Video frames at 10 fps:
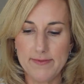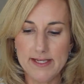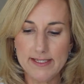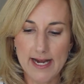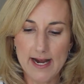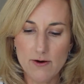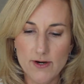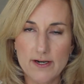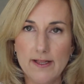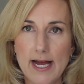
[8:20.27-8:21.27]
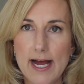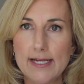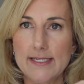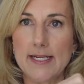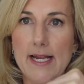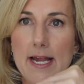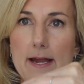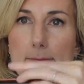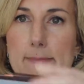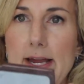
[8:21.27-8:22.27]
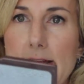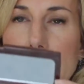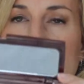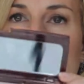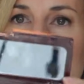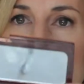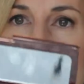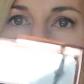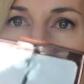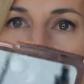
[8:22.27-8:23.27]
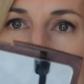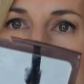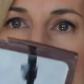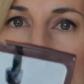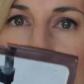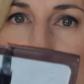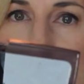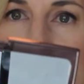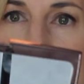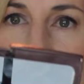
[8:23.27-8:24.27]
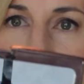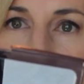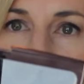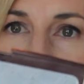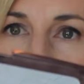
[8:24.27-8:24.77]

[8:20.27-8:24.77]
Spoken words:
this Hourglass ambient lighting palette is